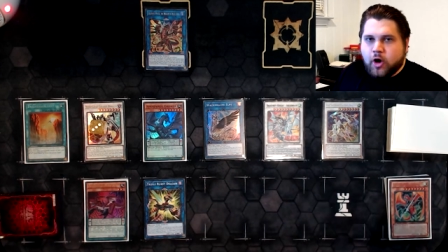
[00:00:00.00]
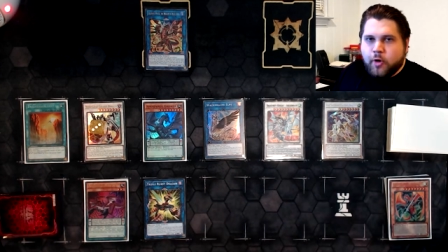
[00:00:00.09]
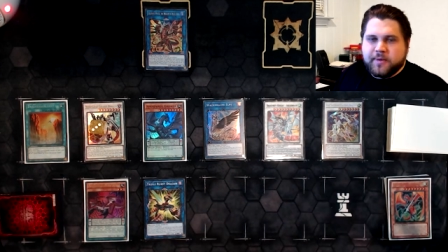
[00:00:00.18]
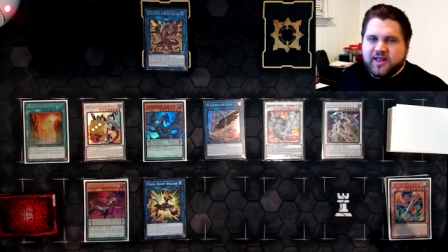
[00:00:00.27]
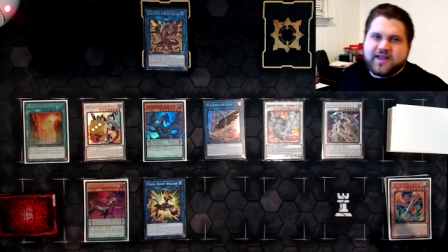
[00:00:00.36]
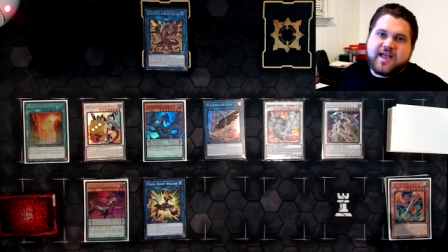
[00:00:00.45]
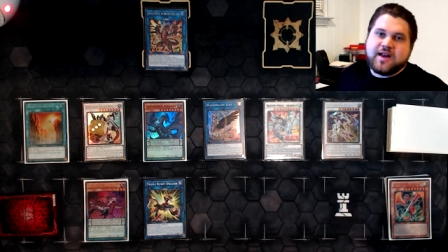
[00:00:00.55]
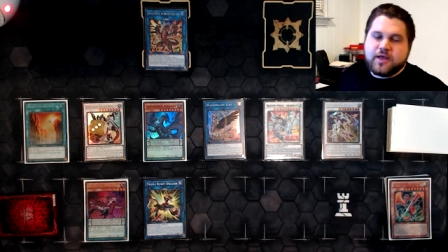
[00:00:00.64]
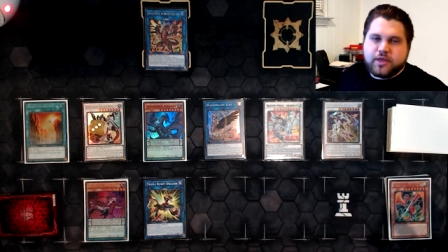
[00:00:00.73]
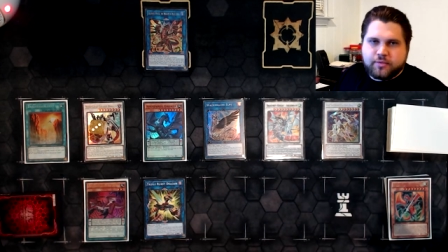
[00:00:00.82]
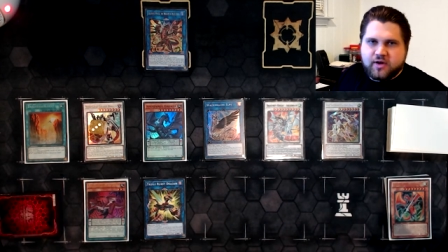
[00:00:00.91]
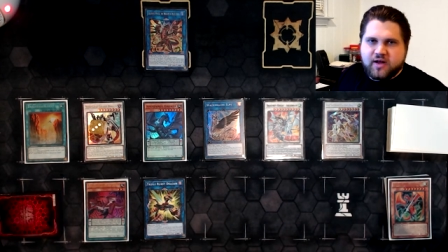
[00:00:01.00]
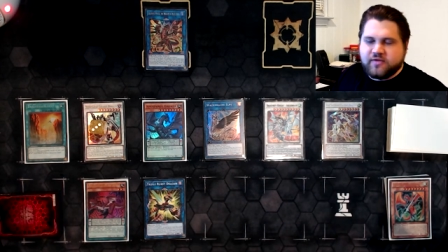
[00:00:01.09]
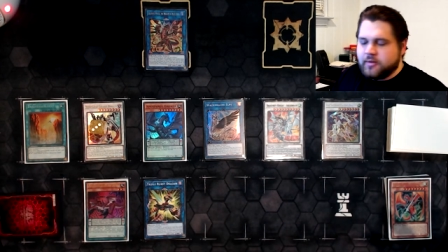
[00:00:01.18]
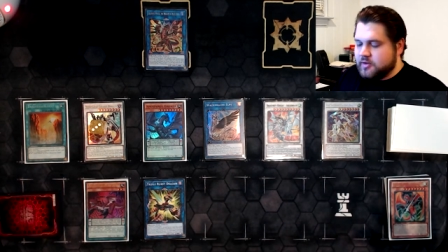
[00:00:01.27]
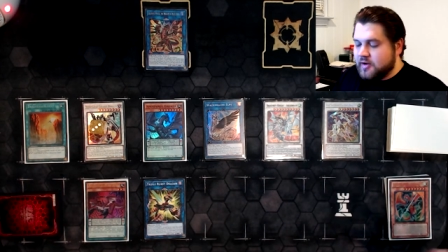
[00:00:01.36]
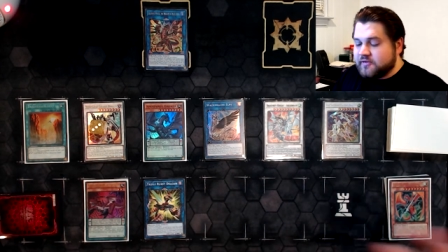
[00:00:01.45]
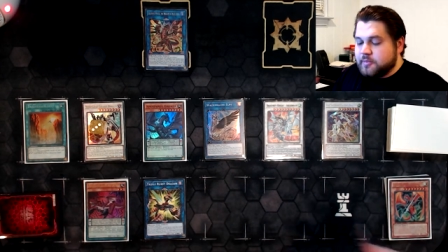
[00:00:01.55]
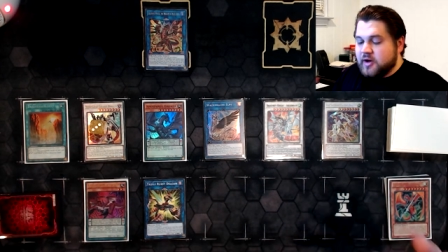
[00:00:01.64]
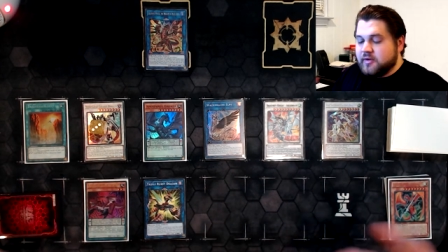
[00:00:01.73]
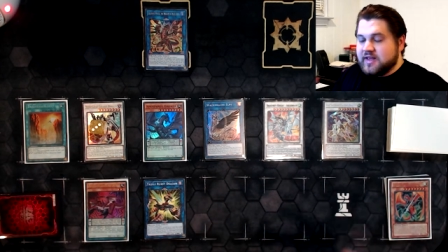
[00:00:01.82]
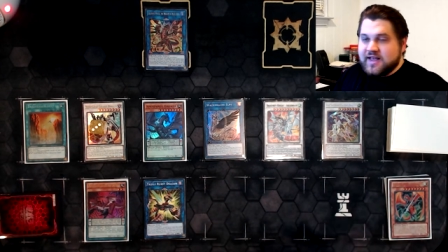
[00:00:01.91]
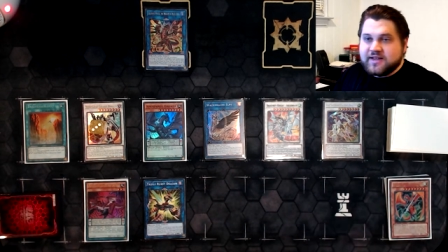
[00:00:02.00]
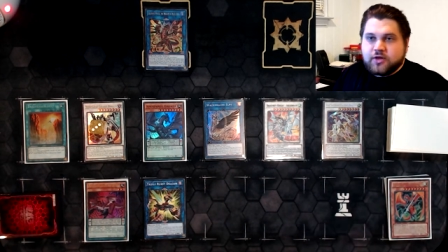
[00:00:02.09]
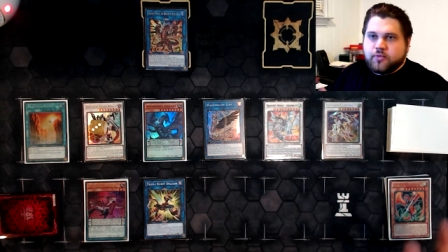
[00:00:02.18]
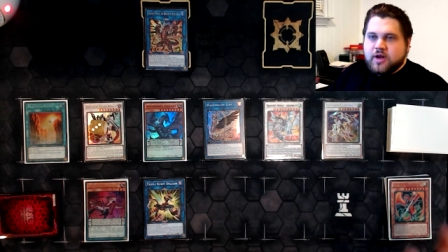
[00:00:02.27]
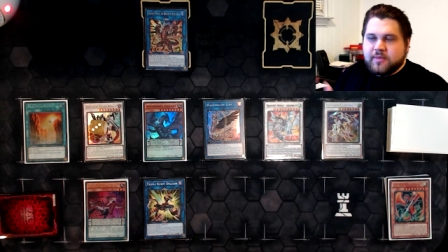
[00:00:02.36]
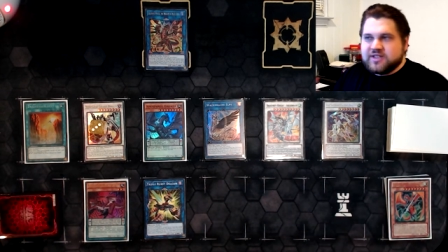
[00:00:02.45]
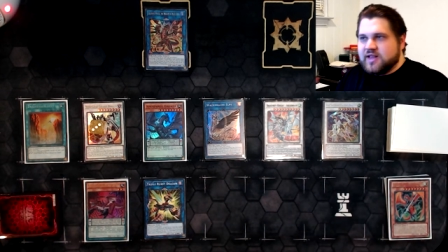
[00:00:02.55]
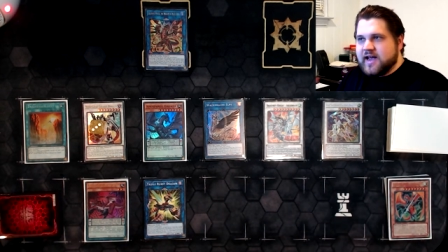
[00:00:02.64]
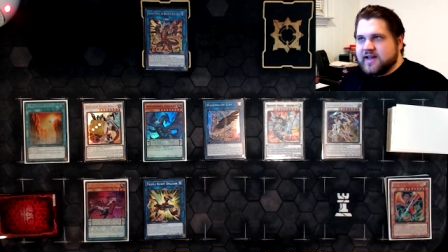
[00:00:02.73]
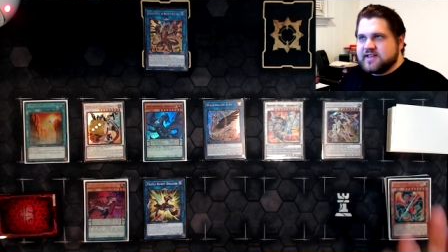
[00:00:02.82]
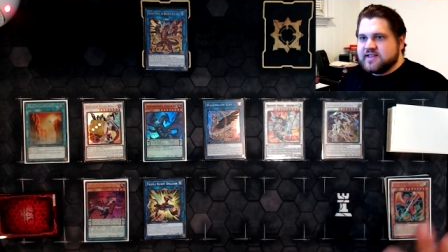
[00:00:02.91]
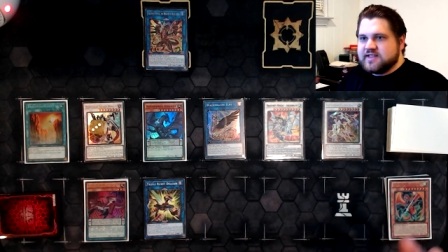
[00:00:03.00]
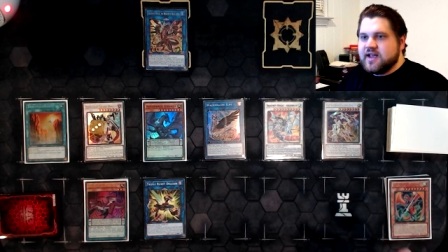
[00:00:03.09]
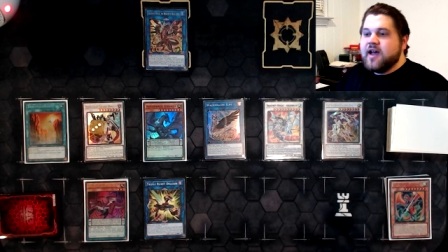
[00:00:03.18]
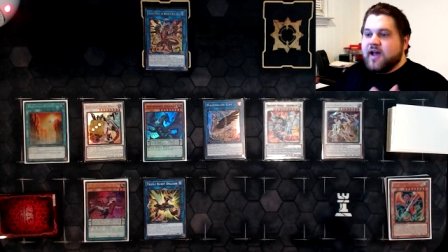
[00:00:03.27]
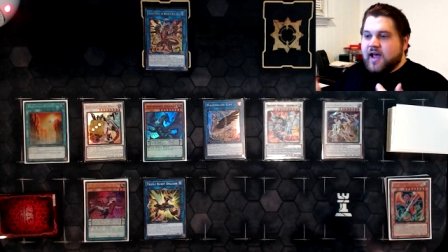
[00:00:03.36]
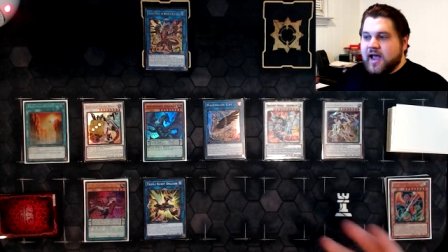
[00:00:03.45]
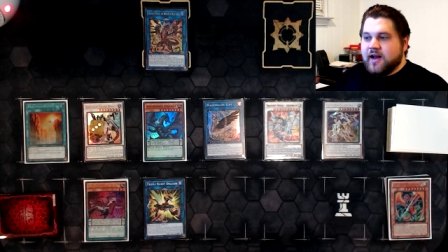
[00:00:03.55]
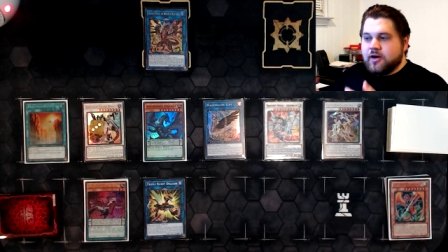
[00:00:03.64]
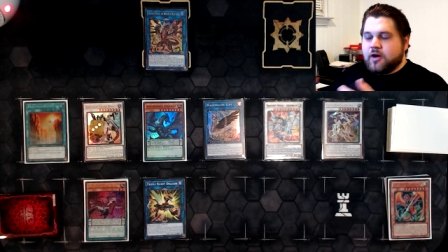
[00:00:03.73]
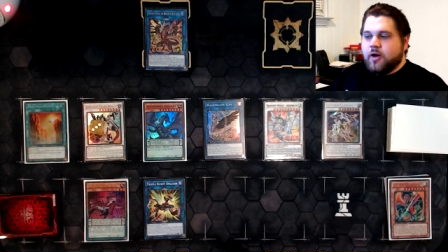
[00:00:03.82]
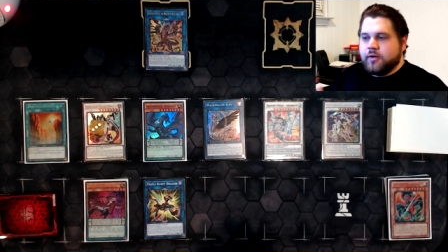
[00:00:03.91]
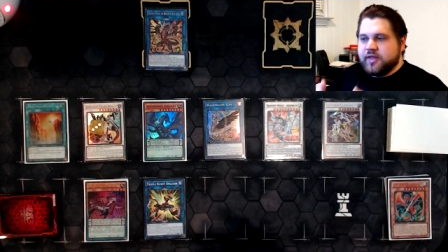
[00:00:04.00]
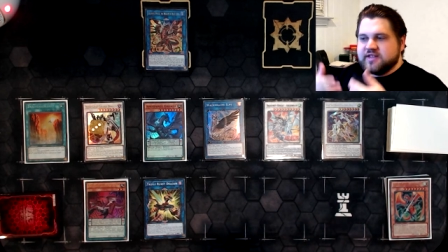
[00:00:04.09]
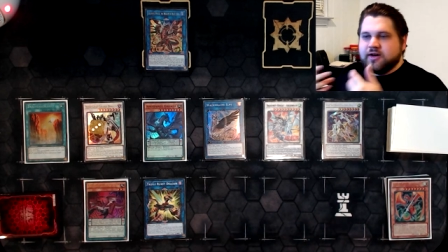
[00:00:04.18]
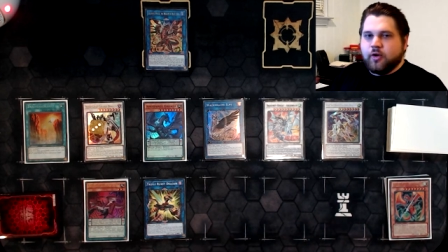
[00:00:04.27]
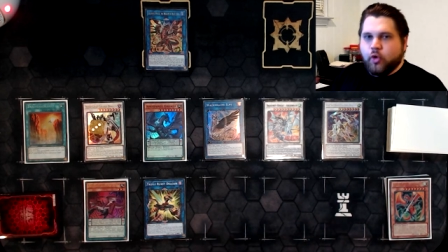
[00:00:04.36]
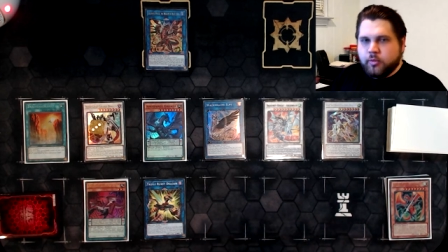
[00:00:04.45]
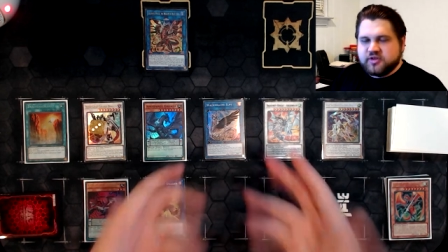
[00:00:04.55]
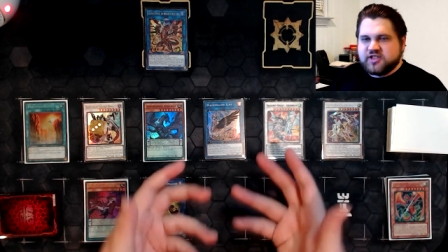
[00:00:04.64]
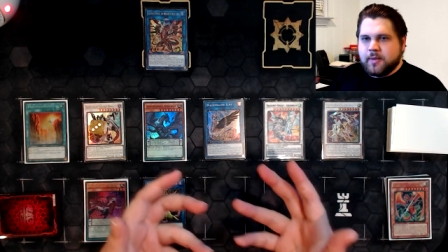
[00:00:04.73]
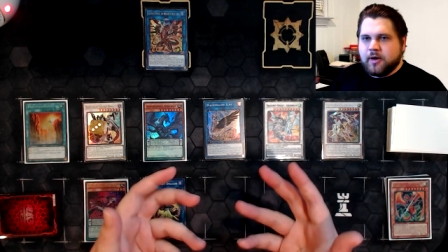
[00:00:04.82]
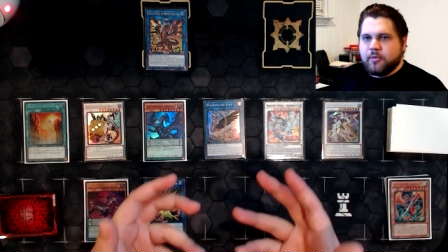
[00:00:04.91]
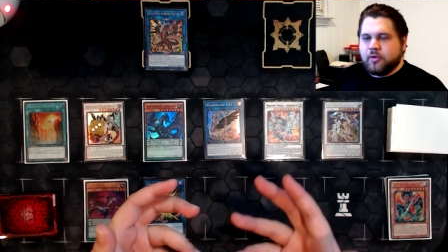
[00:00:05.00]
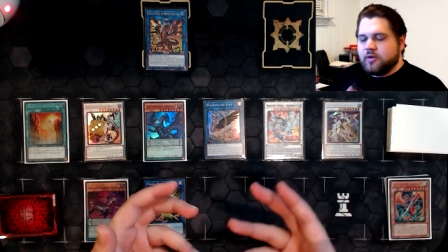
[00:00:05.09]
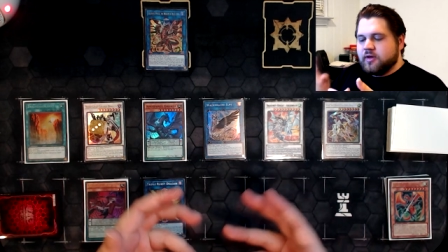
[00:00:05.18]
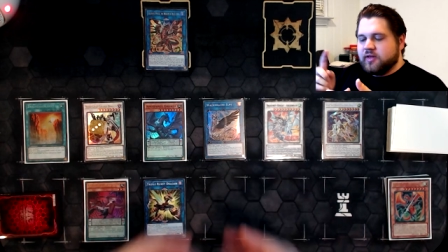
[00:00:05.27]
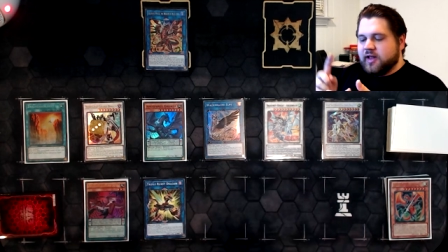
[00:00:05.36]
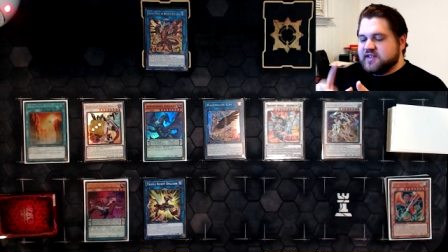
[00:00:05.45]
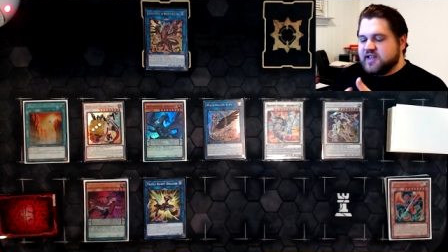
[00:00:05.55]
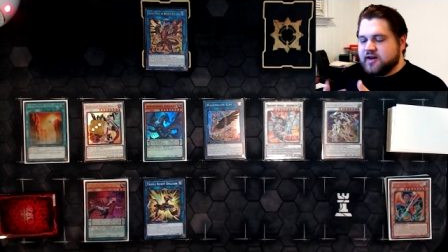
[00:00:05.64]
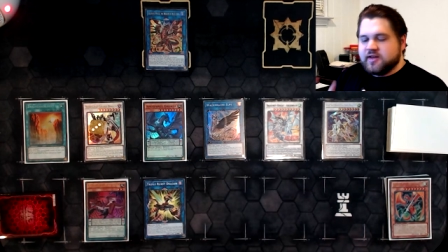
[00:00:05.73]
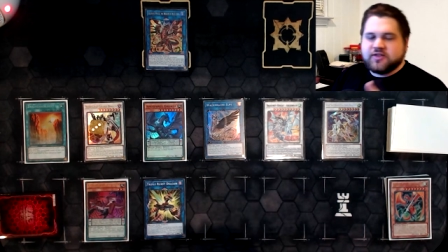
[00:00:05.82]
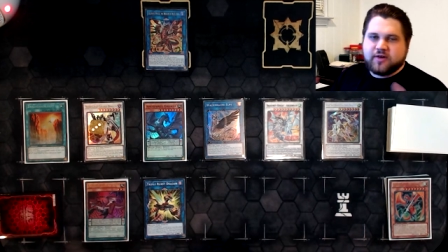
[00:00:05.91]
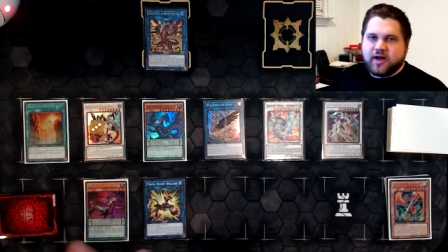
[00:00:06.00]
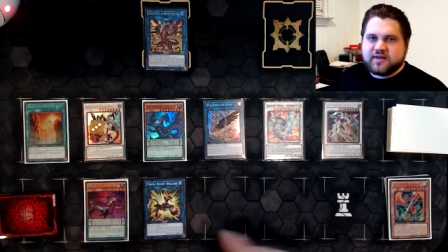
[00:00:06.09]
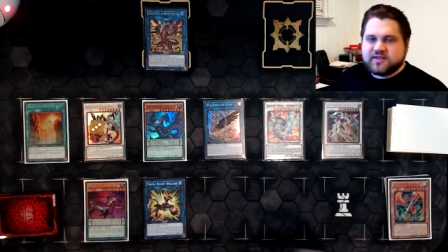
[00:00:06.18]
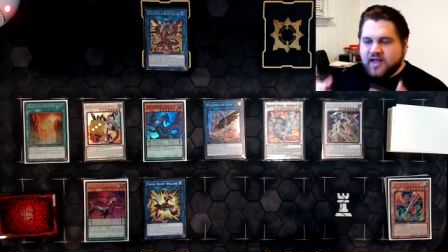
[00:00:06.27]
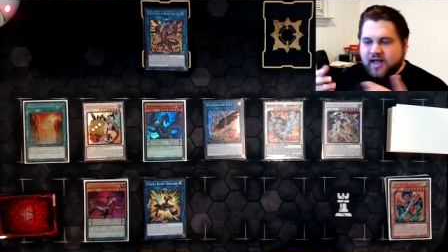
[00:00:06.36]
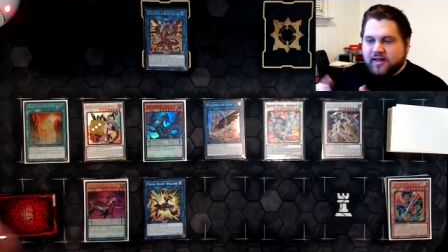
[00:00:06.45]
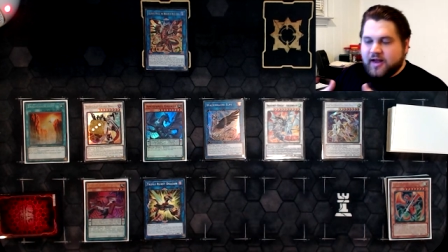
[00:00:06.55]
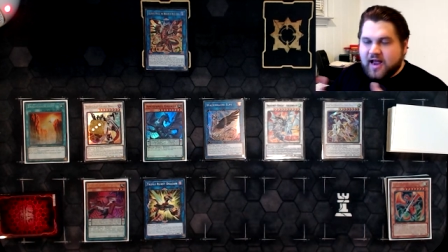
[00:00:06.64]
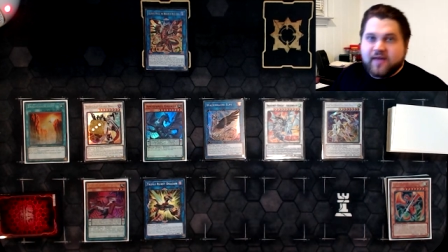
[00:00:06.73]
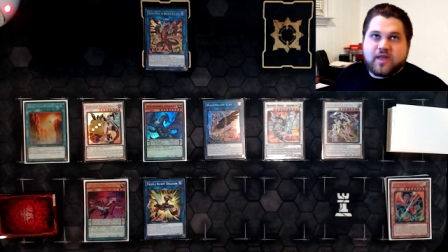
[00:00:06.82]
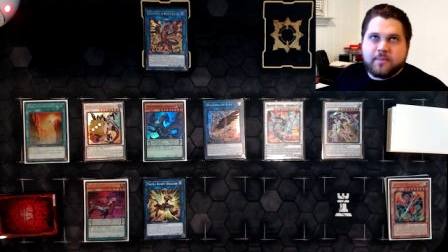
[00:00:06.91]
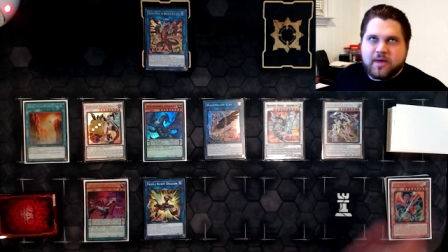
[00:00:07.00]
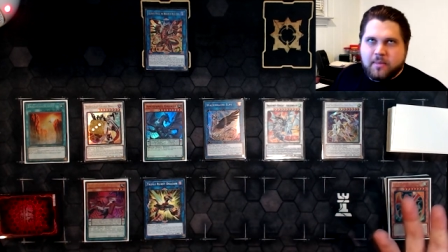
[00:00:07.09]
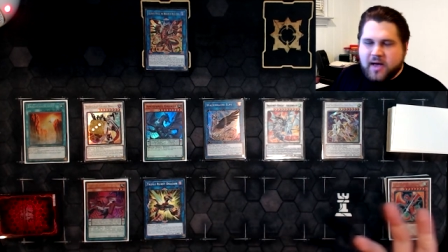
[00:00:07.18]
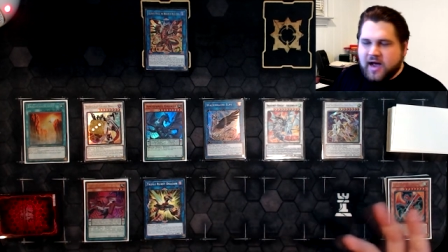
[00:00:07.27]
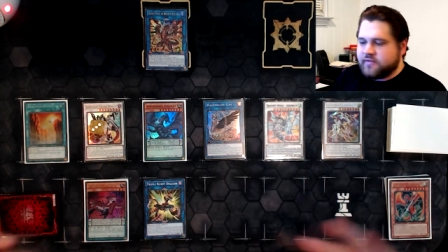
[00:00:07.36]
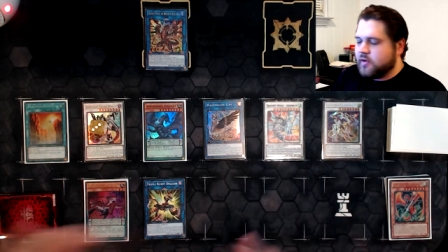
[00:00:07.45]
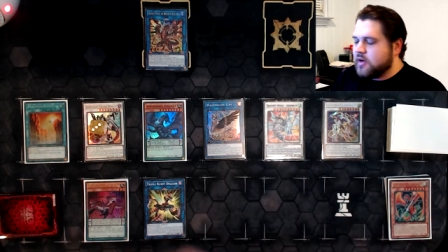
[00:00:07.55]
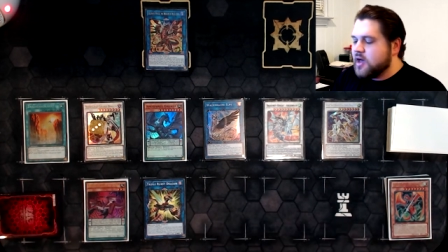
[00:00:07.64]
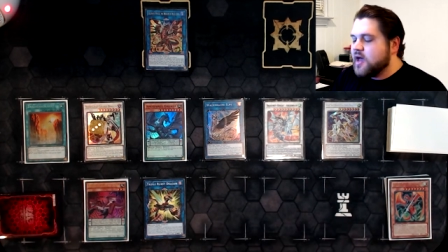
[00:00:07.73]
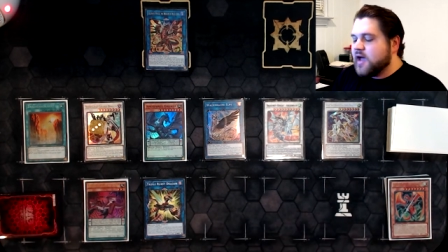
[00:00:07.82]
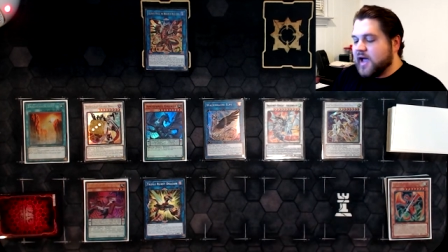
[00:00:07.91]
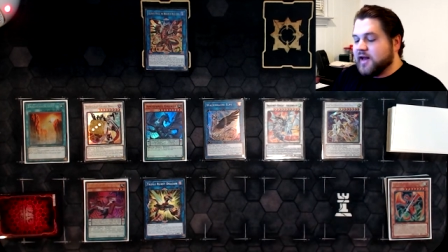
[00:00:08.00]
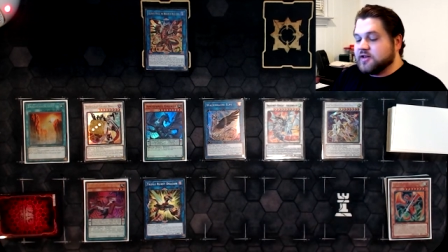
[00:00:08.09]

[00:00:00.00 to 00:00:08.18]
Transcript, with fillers: You just need to open, like, any three of them. You have to be able to get to Remus, Legatus, and a card that's normal summonable, like Synodus or Dux, and, like, have that be impactful.